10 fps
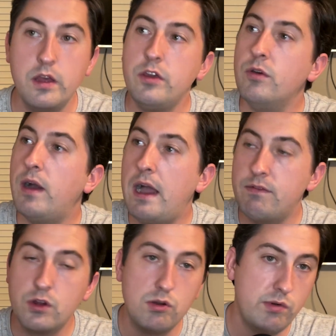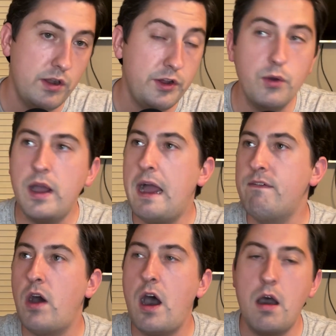You'll have a career, you'll have
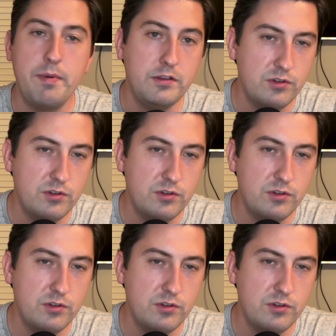hobbies,